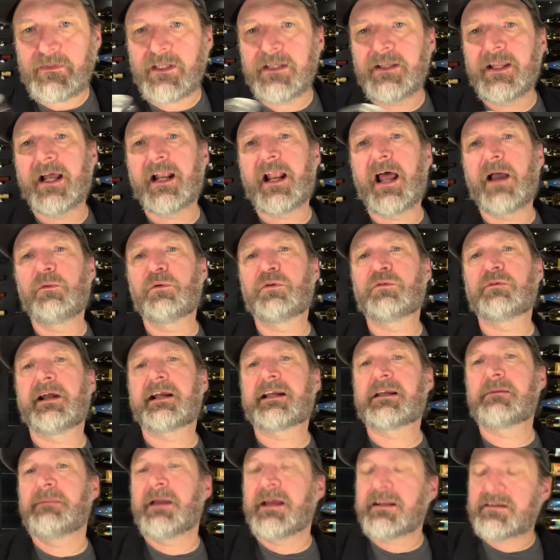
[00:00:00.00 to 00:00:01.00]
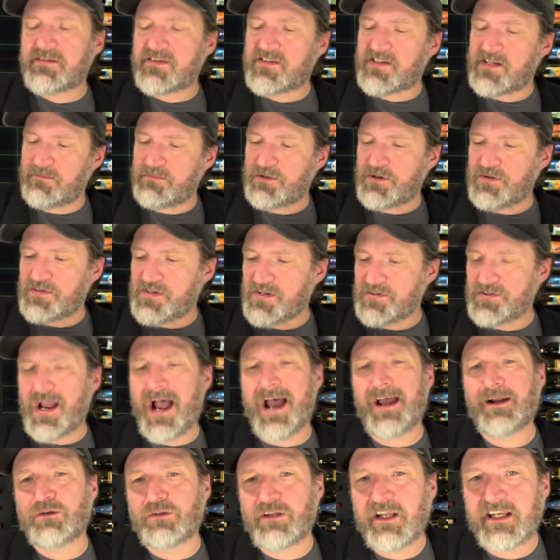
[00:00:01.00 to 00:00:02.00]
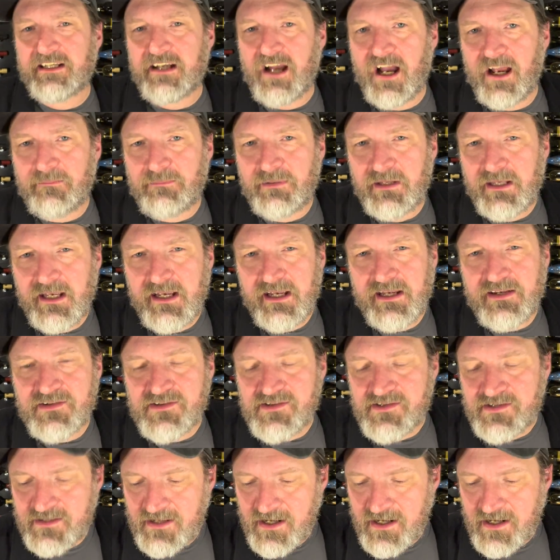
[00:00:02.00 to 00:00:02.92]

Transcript: that I would recommend to someone who says, I don't like IPAs.